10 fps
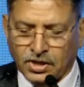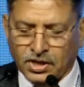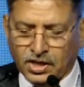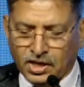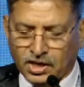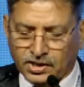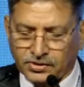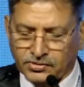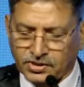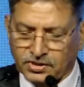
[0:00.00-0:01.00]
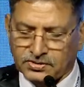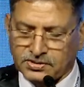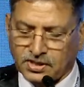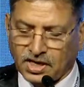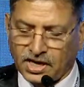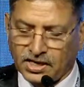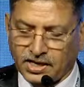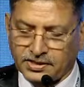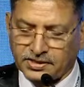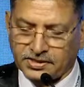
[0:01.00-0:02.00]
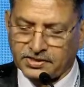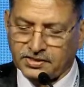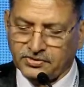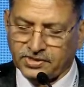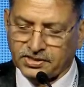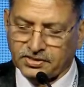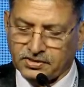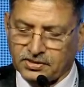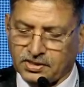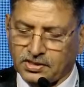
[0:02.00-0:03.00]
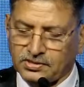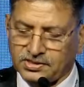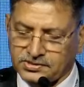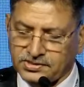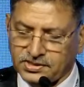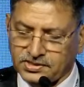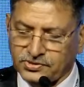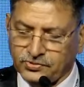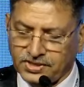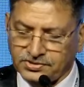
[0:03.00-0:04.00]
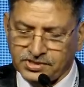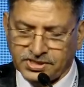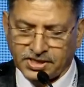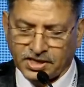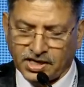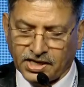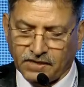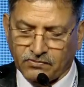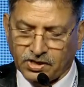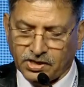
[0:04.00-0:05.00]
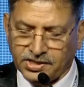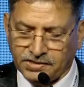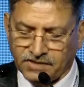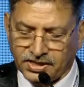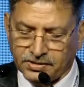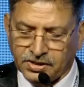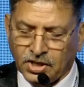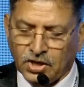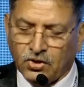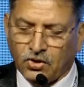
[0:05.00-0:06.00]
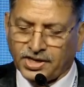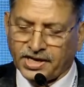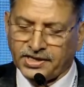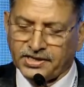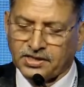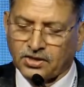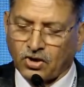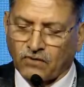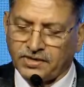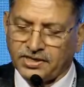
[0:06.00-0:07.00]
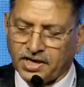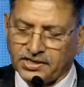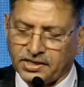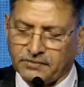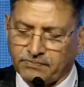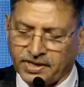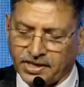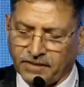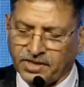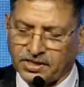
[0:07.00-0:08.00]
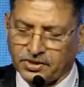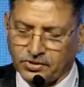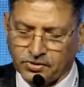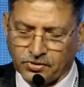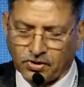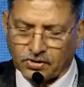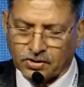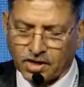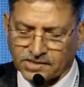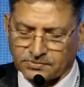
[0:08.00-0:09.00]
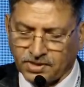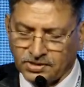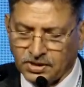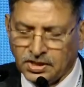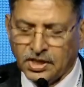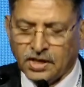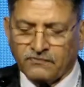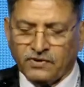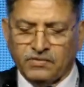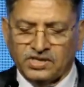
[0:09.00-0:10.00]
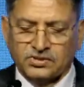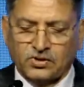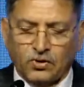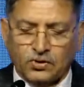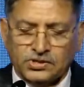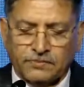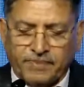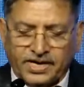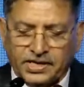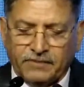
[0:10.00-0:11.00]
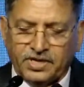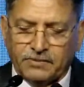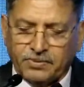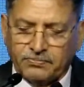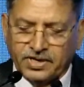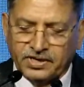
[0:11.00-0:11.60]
Guterres highlighted during this year's UNGA high-level event on ending the COVID-19 pandemic in New York last month, we must close the pandemic preparedness